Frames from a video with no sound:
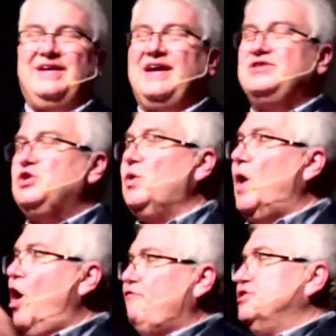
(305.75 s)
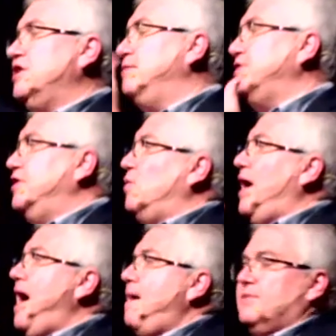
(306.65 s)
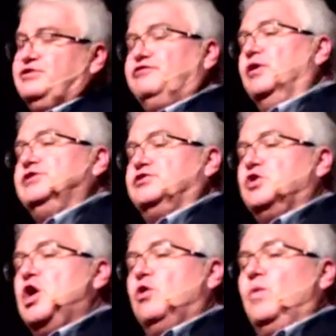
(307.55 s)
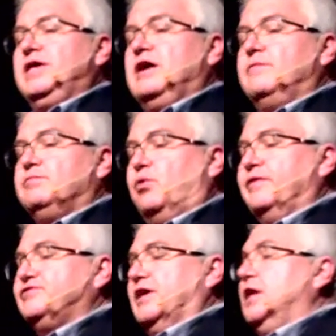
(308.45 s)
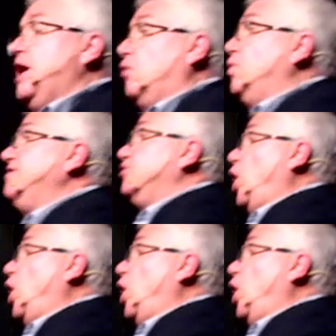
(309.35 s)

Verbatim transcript: And so oftentimes I think what happens for us is we come to the point of saying we've